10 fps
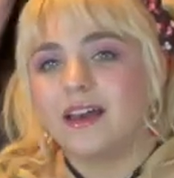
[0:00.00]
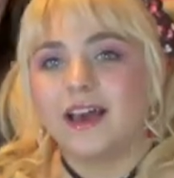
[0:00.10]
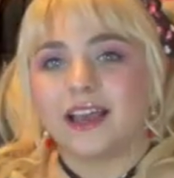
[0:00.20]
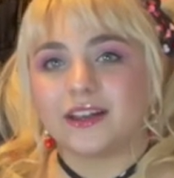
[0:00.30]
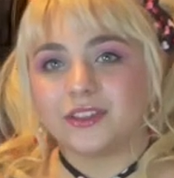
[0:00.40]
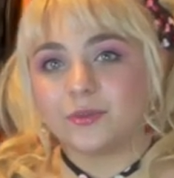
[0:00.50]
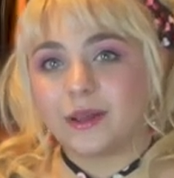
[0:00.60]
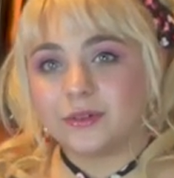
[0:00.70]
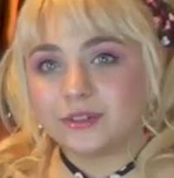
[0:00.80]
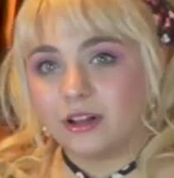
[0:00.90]
I got the
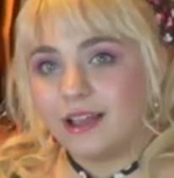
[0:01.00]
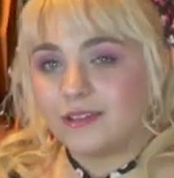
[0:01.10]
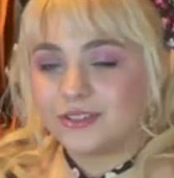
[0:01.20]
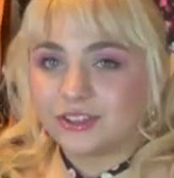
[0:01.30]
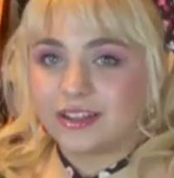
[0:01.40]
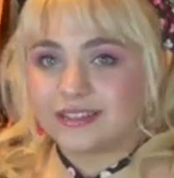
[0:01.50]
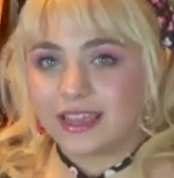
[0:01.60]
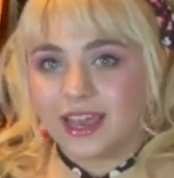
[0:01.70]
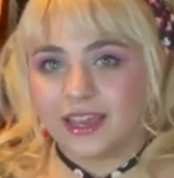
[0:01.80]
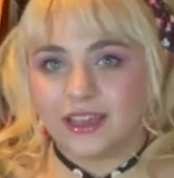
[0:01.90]
Rainbow Dollhouse
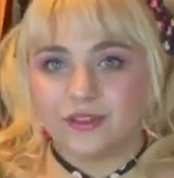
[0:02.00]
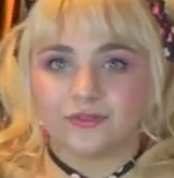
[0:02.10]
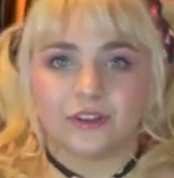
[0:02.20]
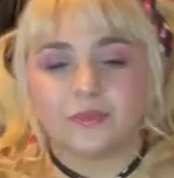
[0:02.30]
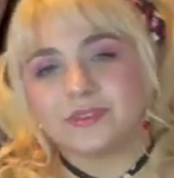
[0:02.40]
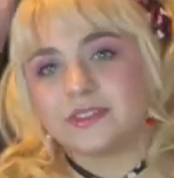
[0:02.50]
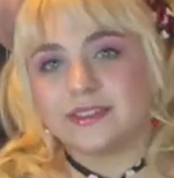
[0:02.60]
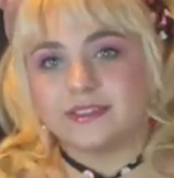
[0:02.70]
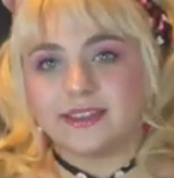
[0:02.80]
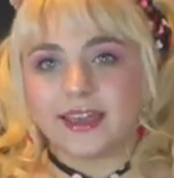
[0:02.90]
JSK from
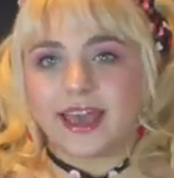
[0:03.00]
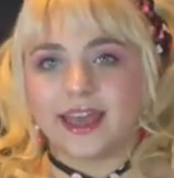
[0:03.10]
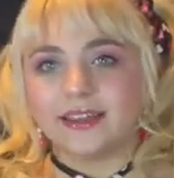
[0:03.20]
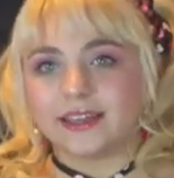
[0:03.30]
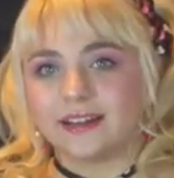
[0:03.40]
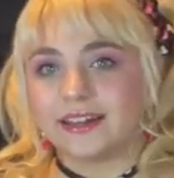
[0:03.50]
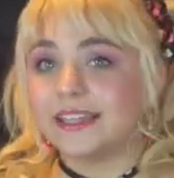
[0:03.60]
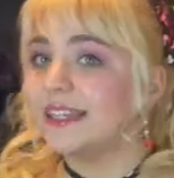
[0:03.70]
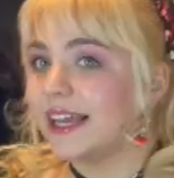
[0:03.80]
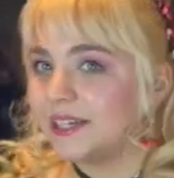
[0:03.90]
CC Cat. I got it
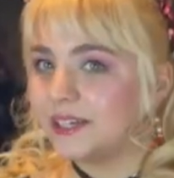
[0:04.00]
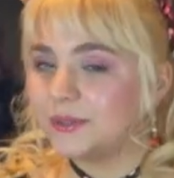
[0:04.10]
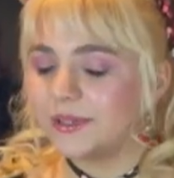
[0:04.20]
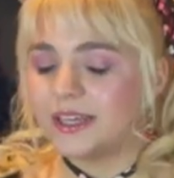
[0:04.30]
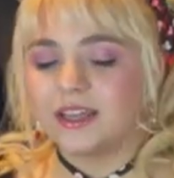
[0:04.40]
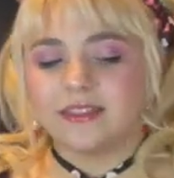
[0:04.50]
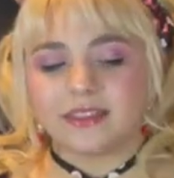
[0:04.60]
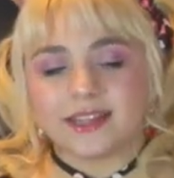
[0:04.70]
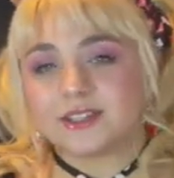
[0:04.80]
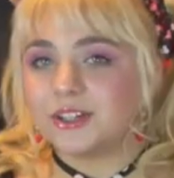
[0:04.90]
in yellow.
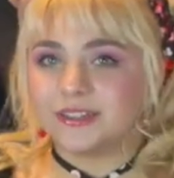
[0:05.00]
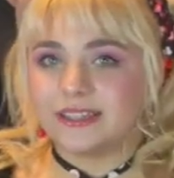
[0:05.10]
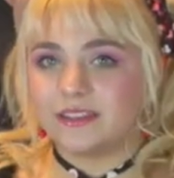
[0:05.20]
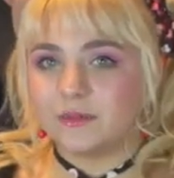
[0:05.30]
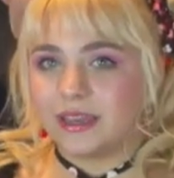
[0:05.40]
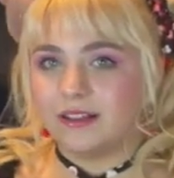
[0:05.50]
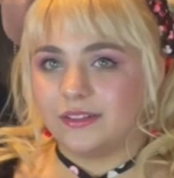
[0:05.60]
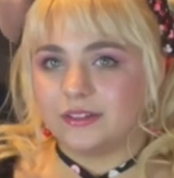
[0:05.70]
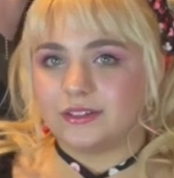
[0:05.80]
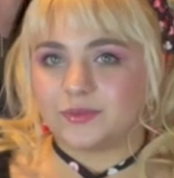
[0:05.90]
That's currently in the mail on
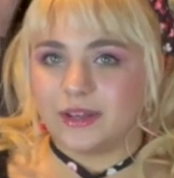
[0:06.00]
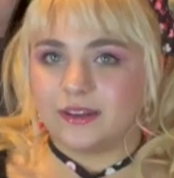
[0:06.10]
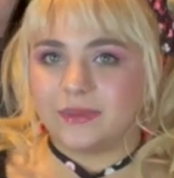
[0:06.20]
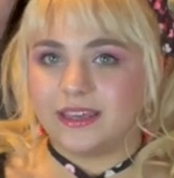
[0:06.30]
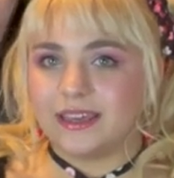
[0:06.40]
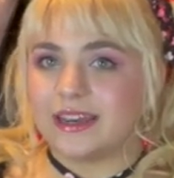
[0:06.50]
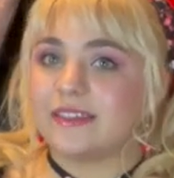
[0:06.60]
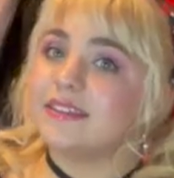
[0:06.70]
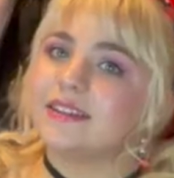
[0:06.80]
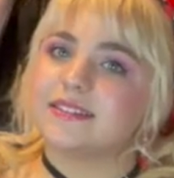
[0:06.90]
its way to me, and I
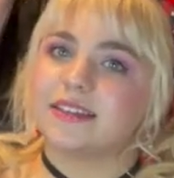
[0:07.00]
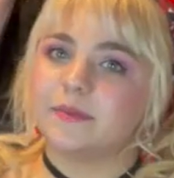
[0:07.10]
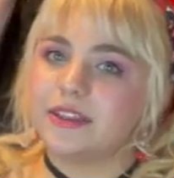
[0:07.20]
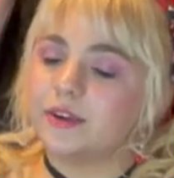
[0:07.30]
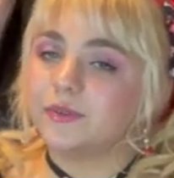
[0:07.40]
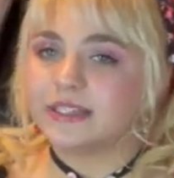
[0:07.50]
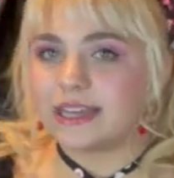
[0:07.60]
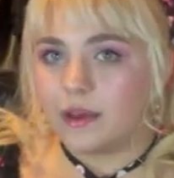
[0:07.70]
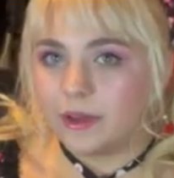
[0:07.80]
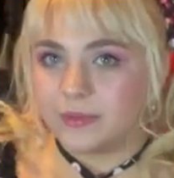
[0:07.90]
think that's gonna be the only
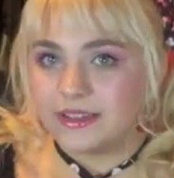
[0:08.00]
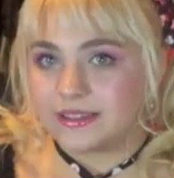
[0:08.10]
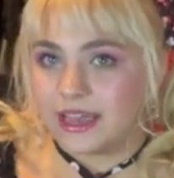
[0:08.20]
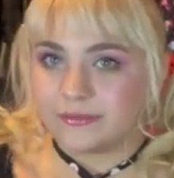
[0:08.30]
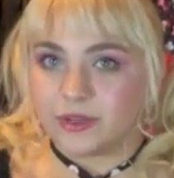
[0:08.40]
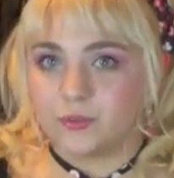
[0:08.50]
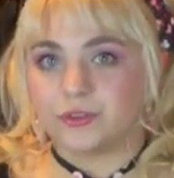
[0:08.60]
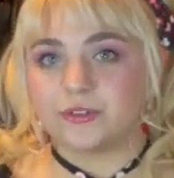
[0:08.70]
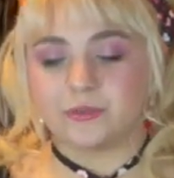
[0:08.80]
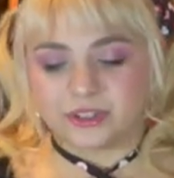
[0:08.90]
Taobao piece I have in my
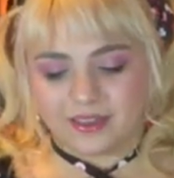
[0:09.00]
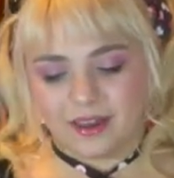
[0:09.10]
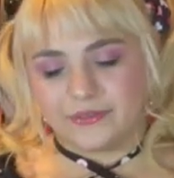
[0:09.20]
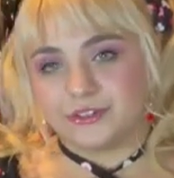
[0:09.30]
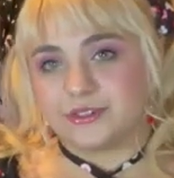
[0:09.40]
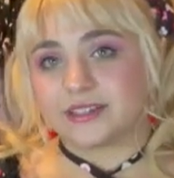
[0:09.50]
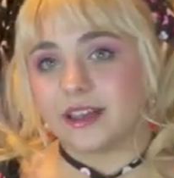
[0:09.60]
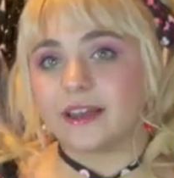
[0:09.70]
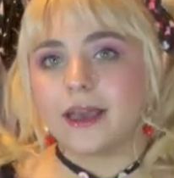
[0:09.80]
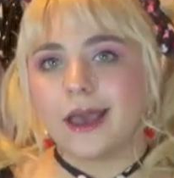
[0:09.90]
wardrobe, which is kind of
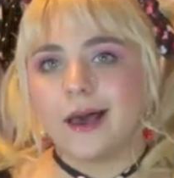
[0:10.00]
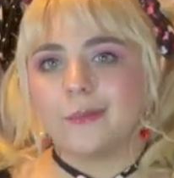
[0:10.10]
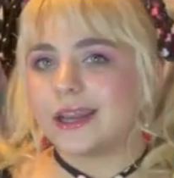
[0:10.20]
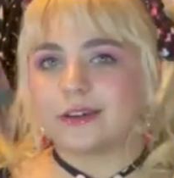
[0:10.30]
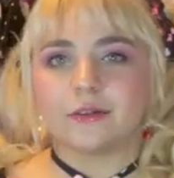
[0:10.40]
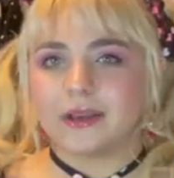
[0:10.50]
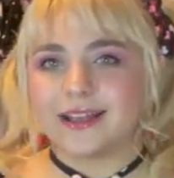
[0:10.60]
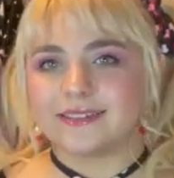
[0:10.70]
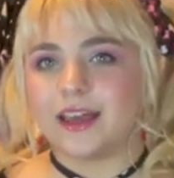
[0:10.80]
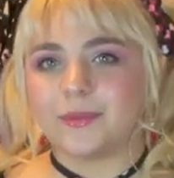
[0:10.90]
interesting, but I couldn't pass
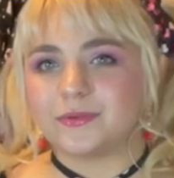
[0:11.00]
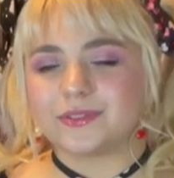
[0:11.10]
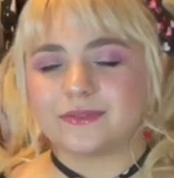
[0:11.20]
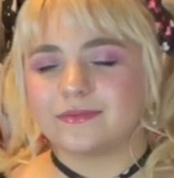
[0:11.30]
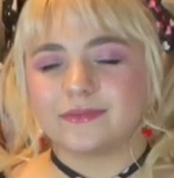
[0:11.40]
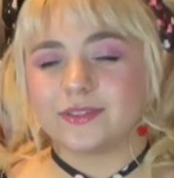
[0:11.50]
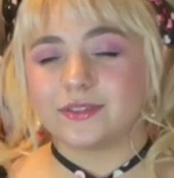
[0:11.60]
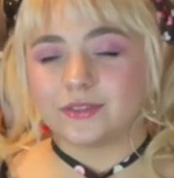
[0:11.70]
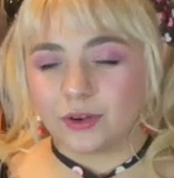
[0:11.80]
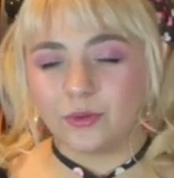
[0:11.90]
it up. It was
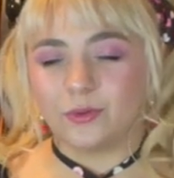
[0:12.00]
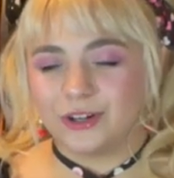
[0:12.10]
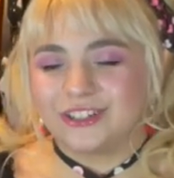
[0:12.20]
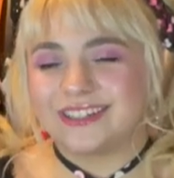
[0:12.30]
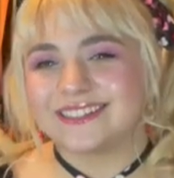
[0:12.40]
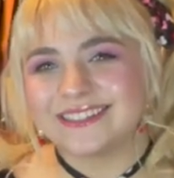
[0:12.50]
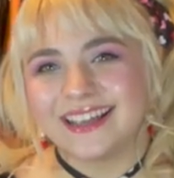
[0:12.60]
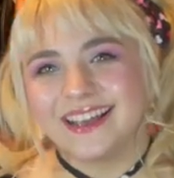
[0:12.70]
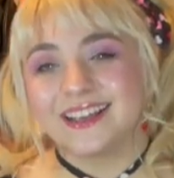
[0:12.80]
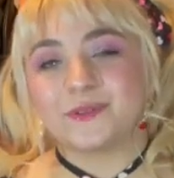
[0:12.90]
so gorgeous,
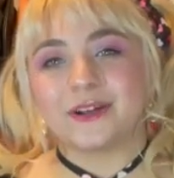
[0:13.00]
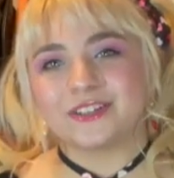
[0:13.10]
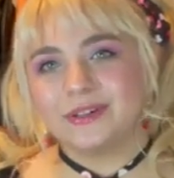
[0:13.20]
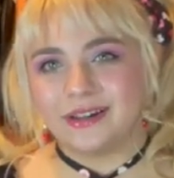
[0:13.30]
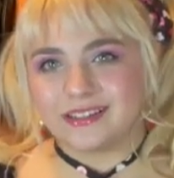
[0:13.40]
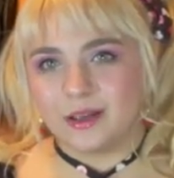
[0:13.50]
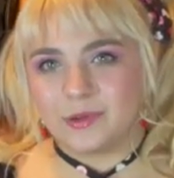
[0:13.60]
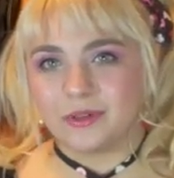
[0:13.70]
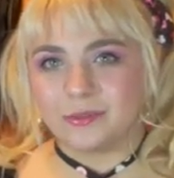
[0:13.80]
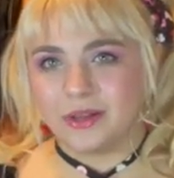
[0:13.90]
especially when I saw
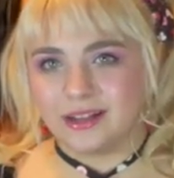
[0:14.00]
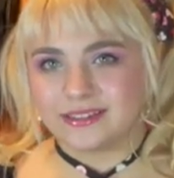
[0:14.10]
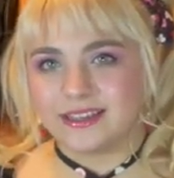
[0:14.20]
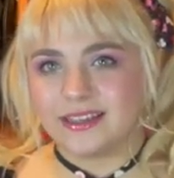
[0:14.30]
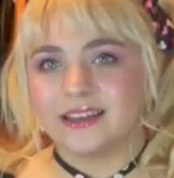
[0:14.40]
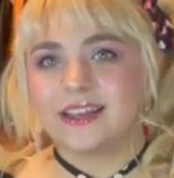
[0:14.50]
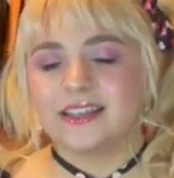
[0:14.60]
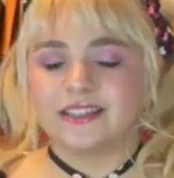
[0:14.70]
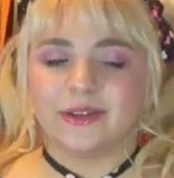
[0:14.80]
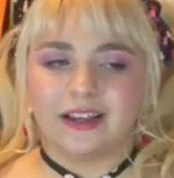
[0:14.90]
people unboxing it,
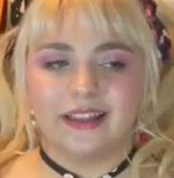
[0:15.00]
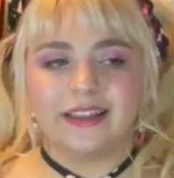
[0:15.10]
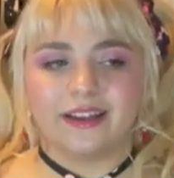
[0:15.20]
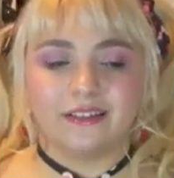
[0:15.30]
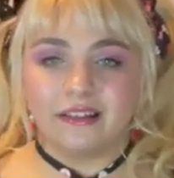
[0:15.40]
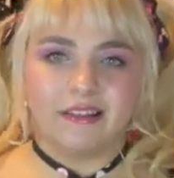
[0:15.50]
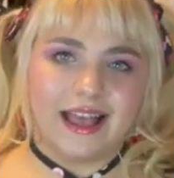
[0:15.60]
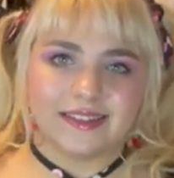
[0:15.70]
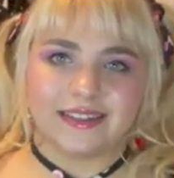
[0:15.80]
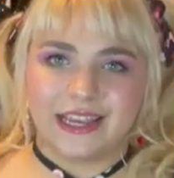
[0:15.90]
so I got like on the
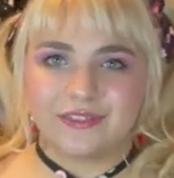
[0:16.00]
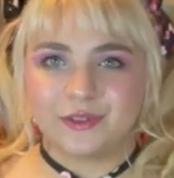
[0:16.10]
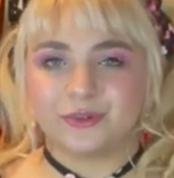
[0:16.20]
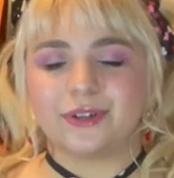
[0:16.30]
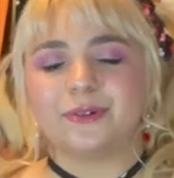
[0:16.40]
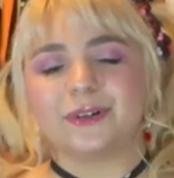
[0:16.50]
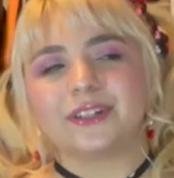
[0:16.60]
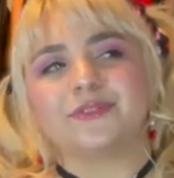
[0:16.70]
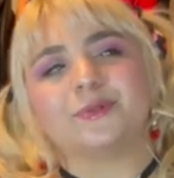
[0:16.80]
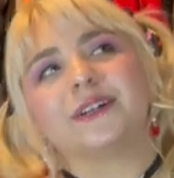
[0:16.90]
last day of the
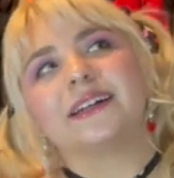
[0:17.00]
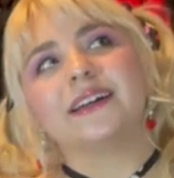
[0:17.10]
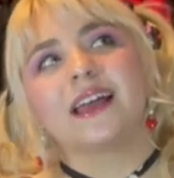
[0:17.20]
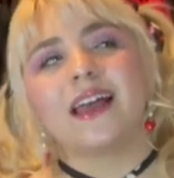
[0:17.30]
pre-order for it.